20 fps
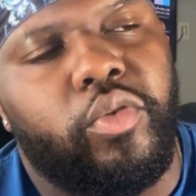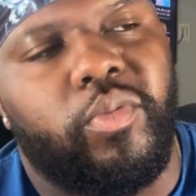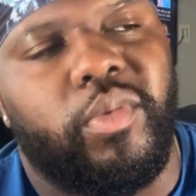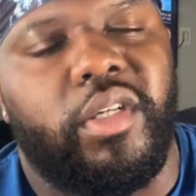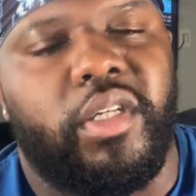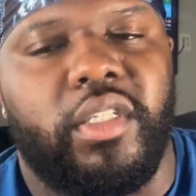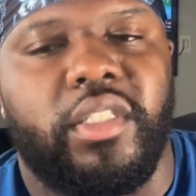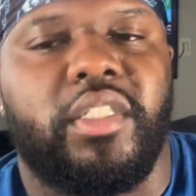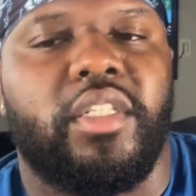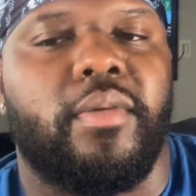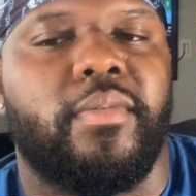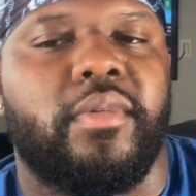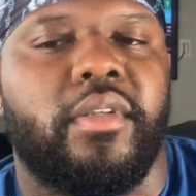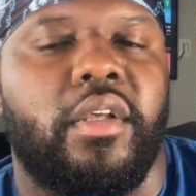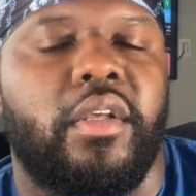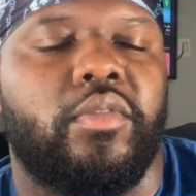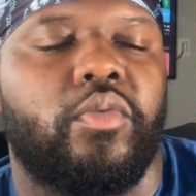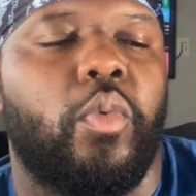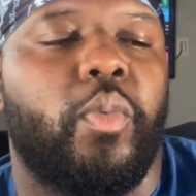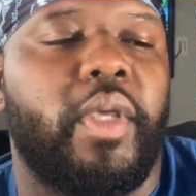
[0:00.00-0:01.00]
Because
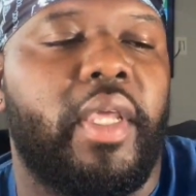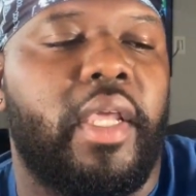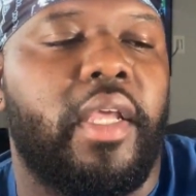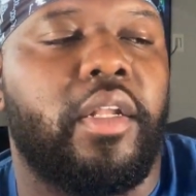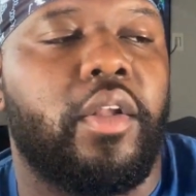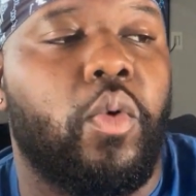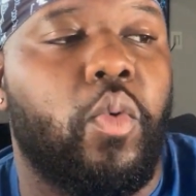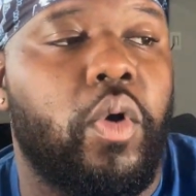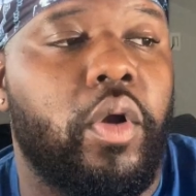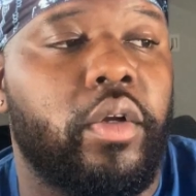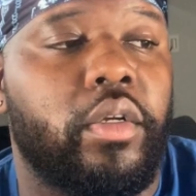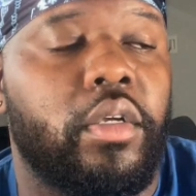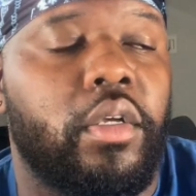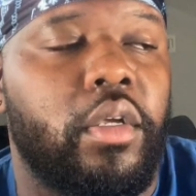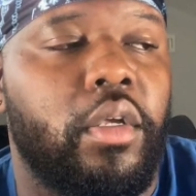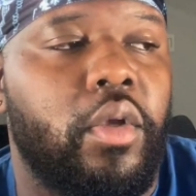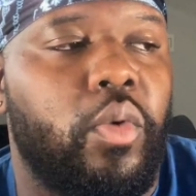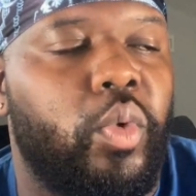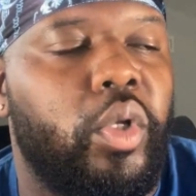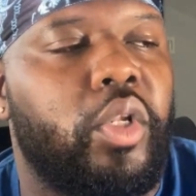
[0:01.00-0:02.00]
sometimes when we end the work,
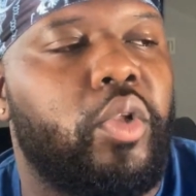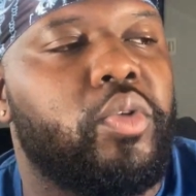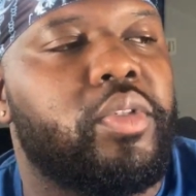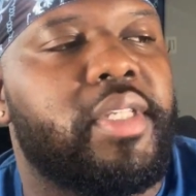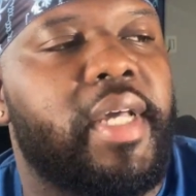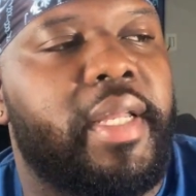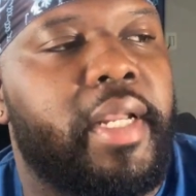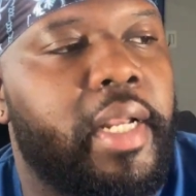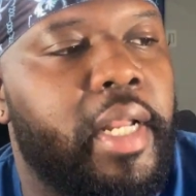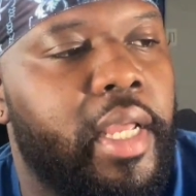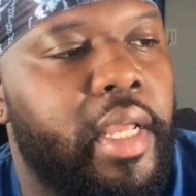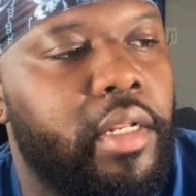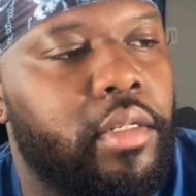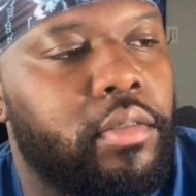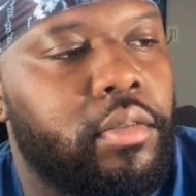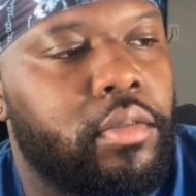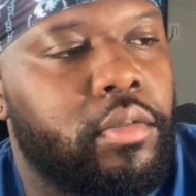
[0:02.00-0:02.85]
we lose sight of that.